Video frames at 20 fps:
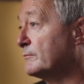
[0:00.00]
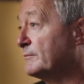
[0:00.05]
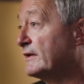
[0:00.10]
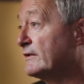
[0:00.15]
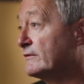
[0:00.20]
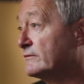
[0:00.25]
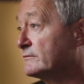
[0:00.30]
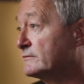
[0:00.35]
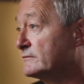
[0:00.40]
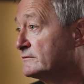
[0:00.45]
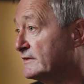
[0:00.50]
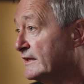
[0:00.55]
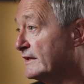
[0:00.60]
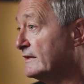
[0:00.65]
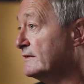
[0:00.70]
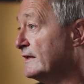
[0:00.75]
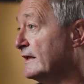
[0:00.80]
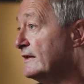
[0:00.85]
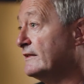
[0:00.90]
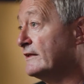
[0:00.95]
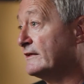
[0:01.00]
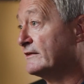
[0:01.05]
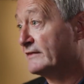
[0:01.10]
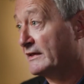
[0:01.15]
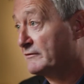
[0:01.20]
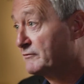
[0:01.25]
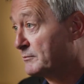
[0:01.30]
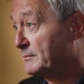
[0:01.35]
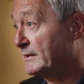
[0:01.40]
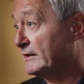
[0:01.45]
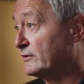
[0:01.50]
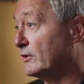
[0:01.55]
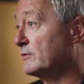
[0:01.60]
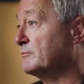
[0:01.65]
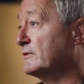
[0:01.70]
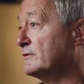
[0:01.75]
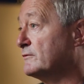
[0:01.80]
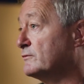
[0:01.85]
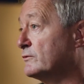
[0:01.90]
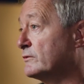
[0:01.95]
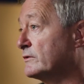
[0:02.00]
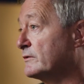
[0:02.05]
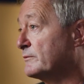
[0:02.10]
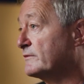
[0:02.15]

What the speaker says: bigger than anything that's ever been done before.